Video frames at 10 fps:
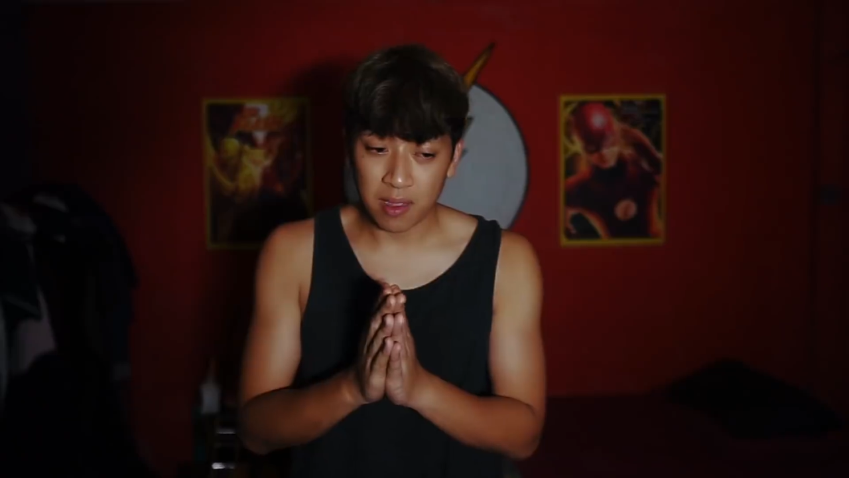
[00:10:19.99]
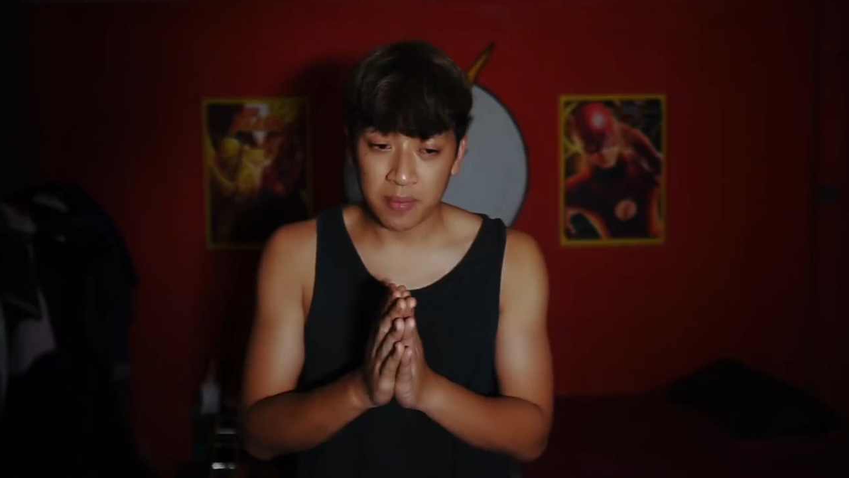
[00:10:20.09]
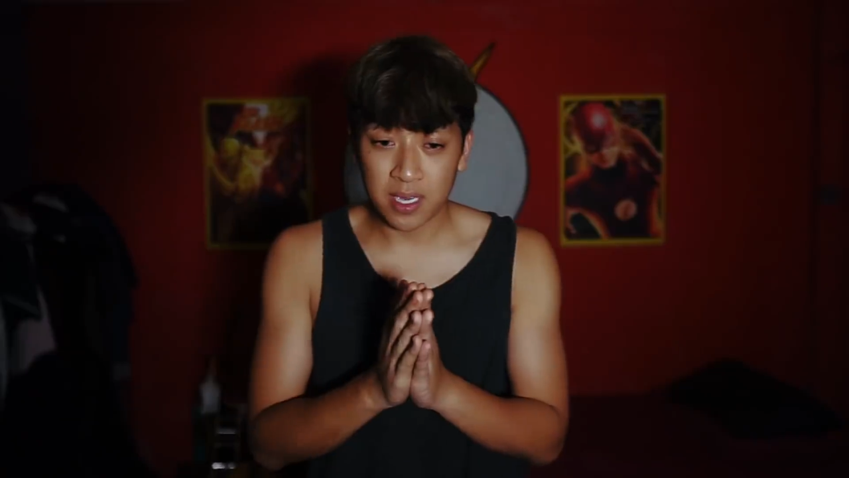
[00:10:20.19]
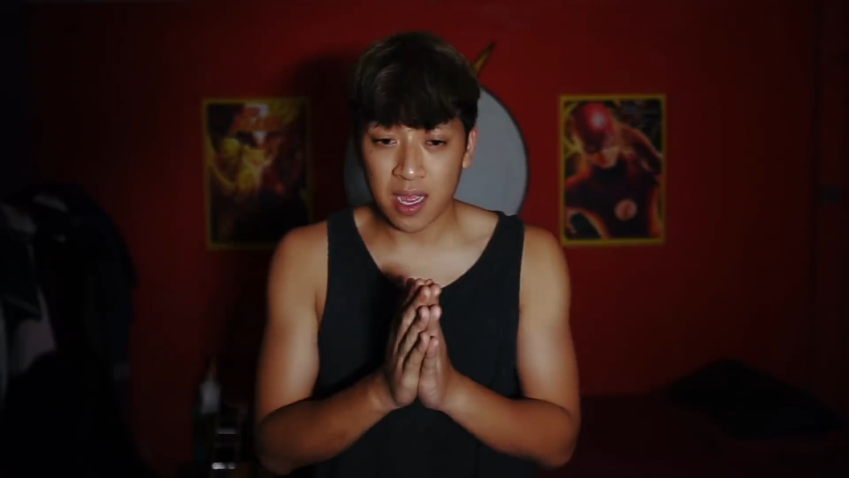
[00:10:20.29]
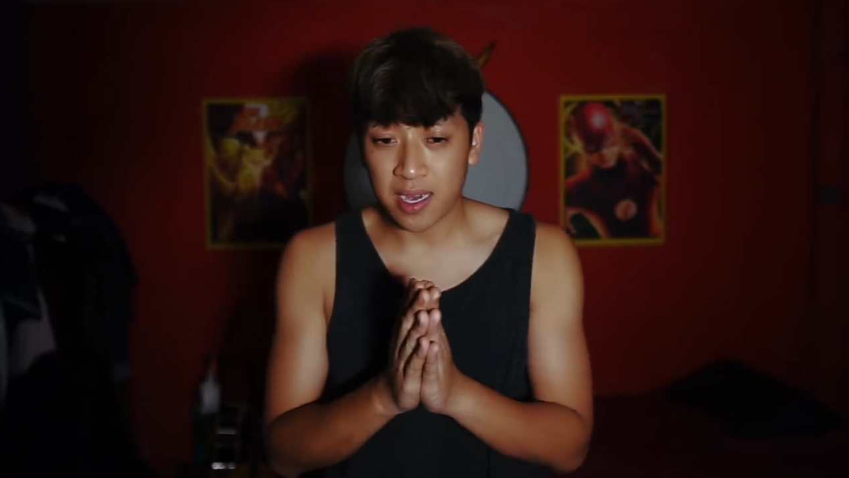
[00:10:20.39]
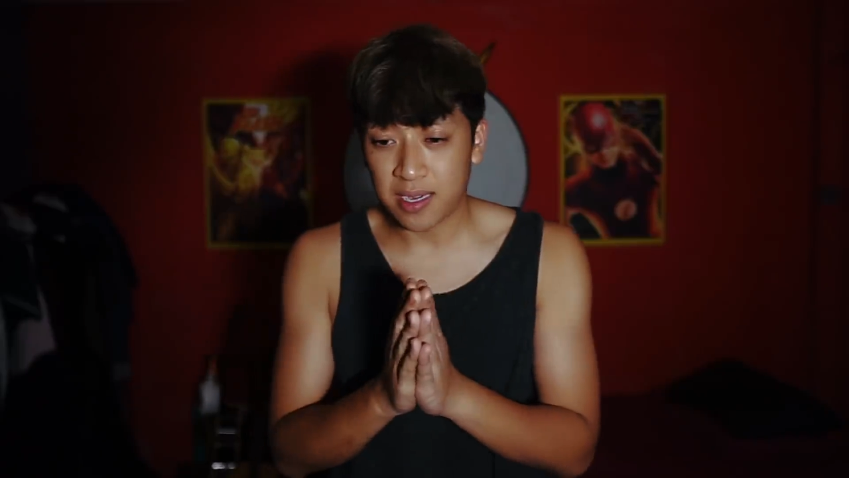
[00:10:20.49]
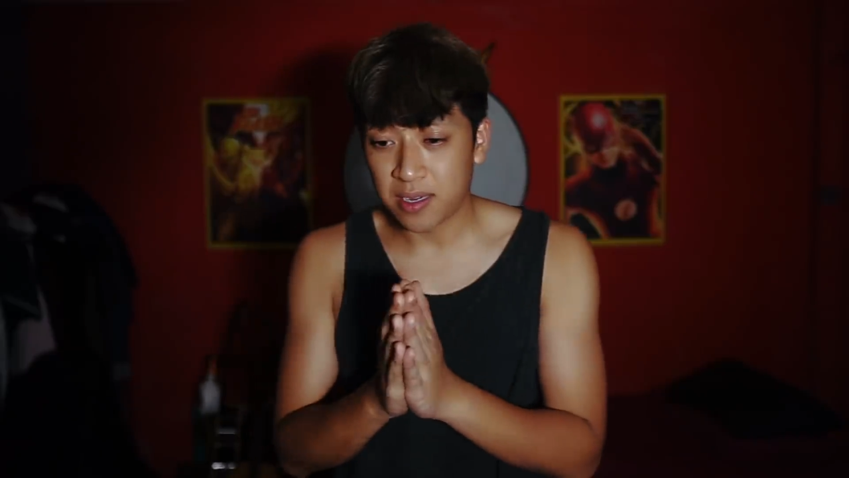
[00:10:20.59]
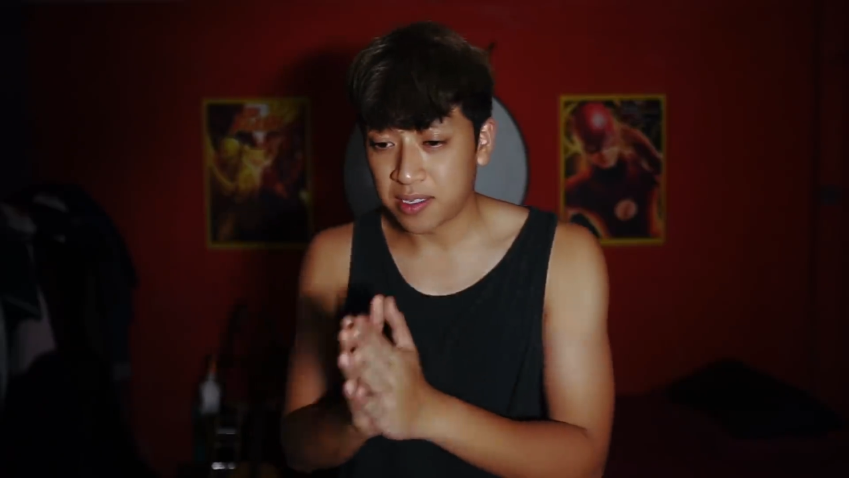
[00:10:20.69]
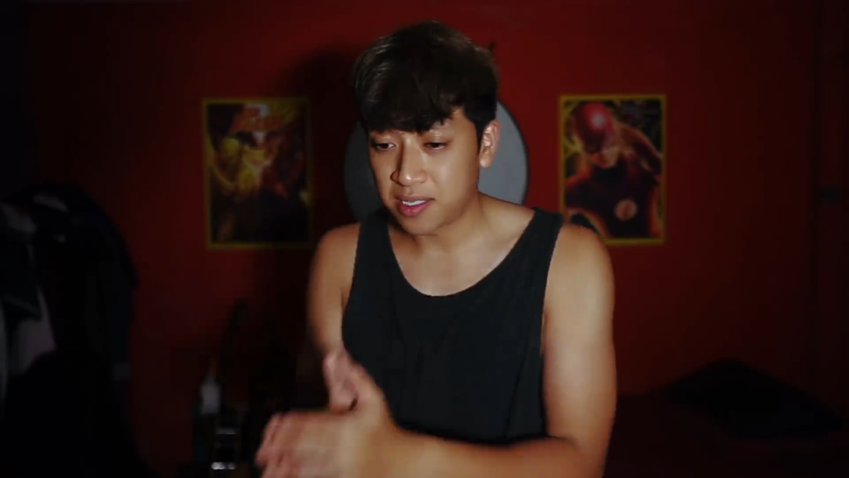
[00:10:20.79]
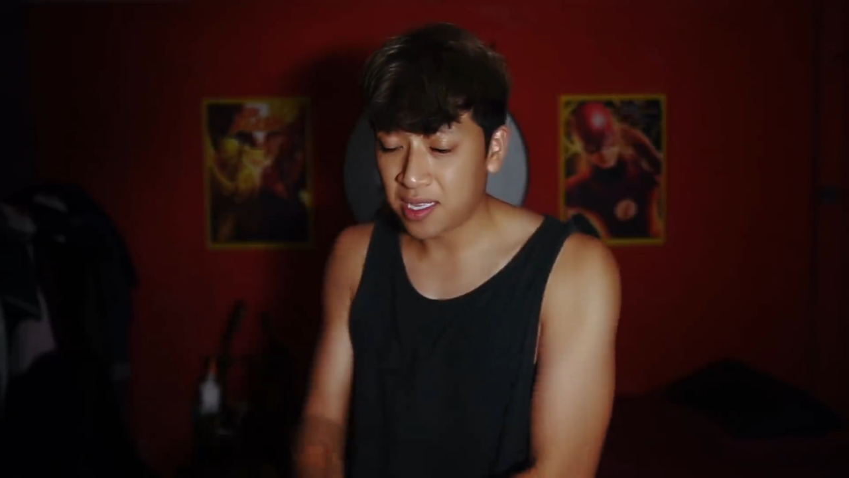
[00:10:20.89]
I mean, I did
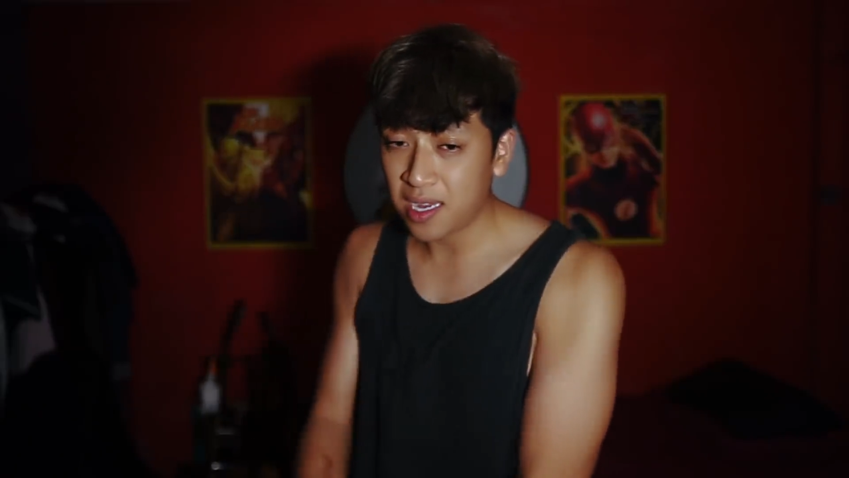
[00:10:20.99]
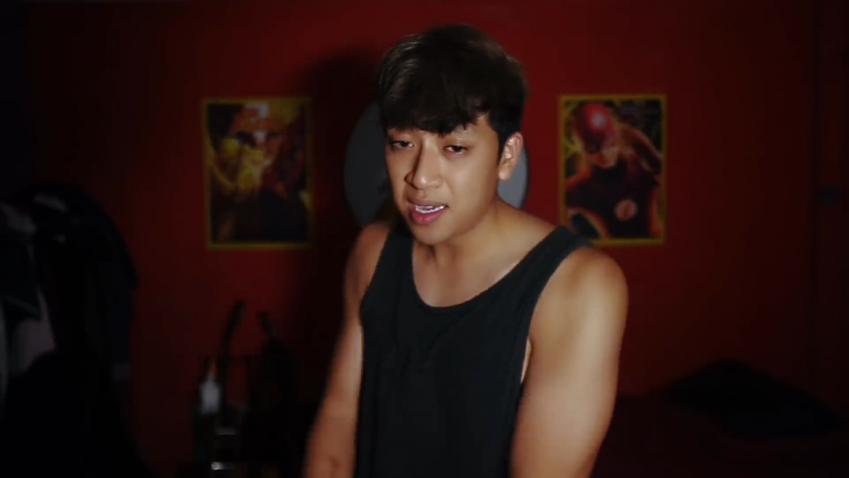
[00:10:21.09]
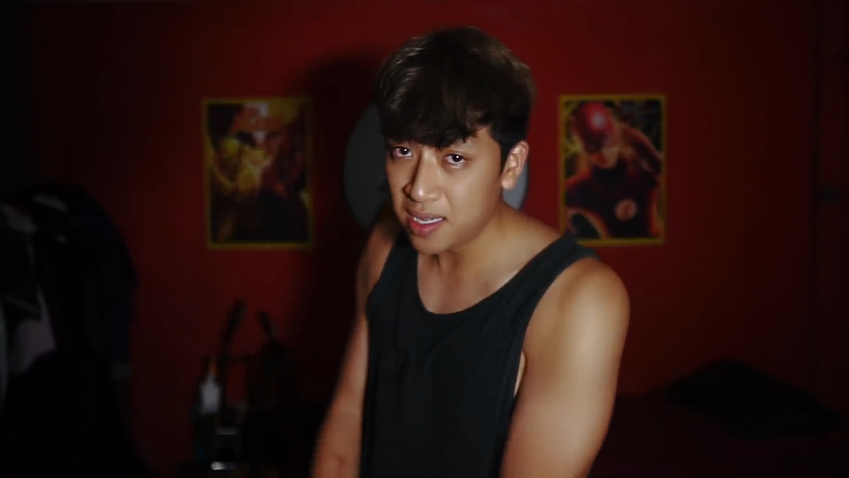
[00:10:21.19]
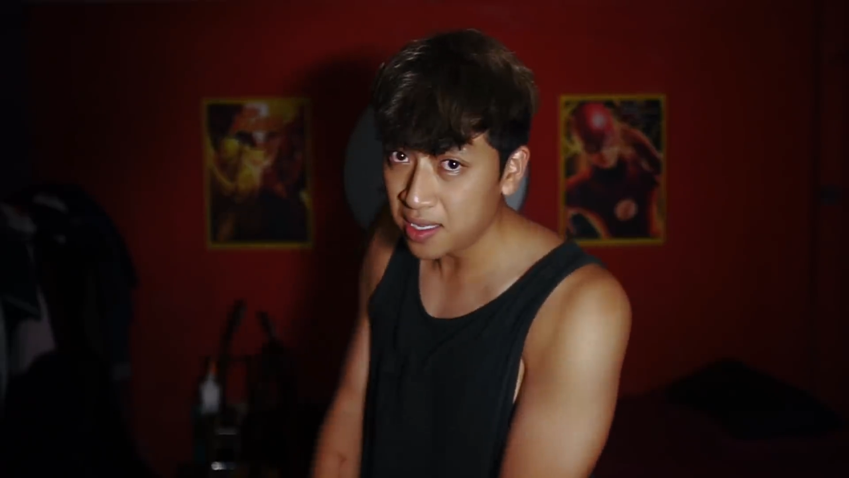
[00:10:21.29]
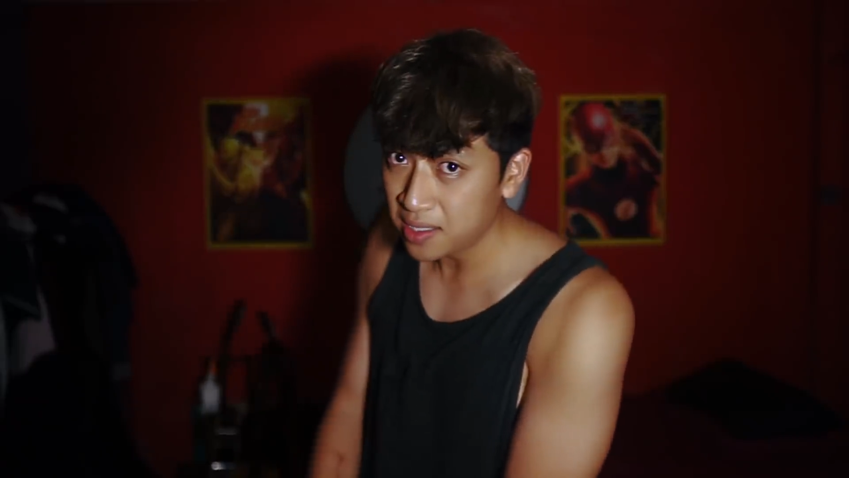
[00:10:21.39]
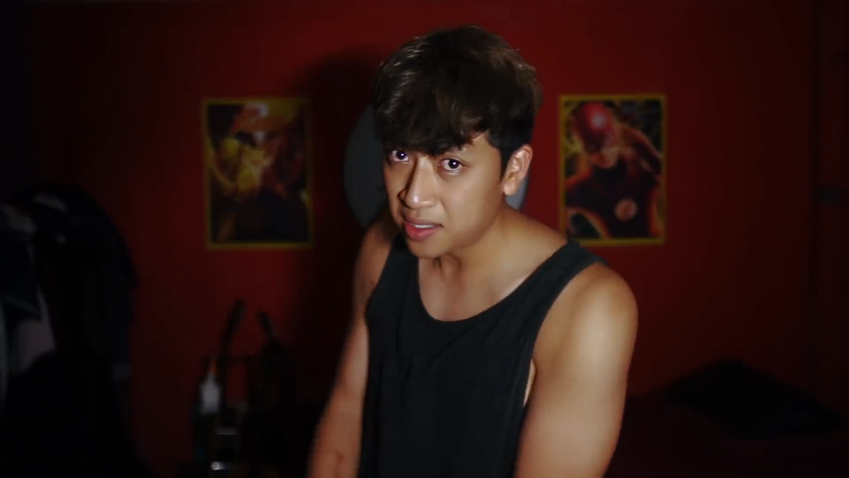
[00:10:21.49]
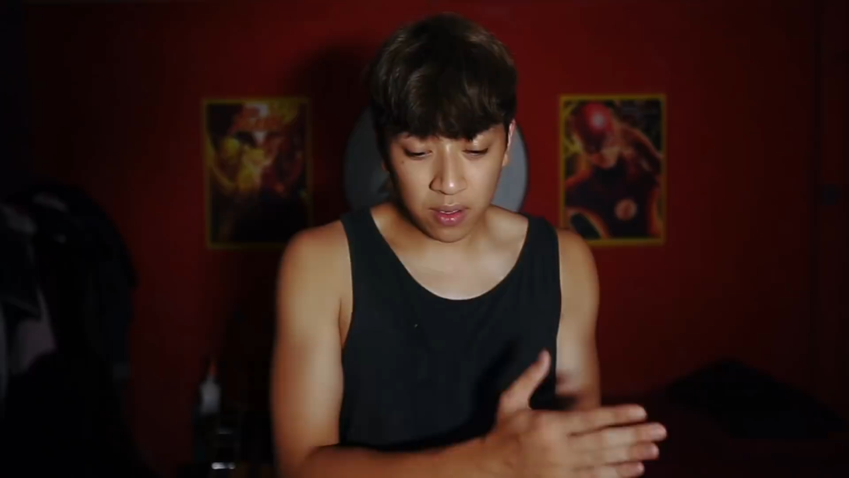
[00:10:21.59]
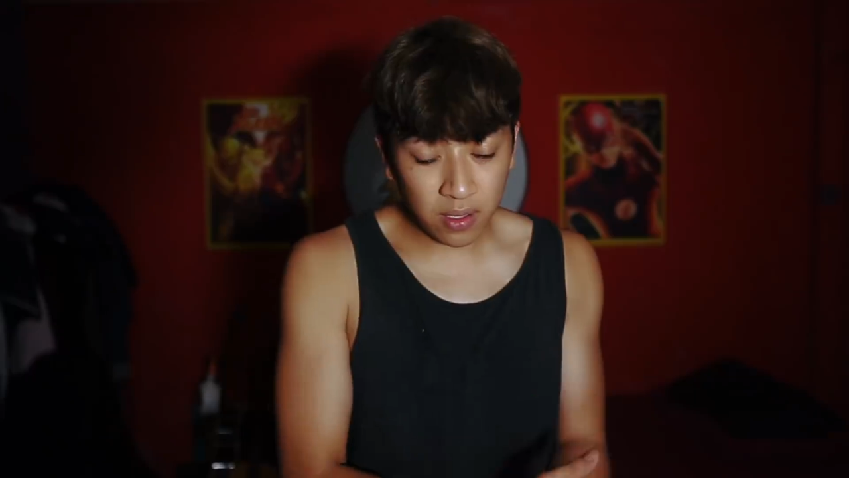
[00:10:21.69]
not study this.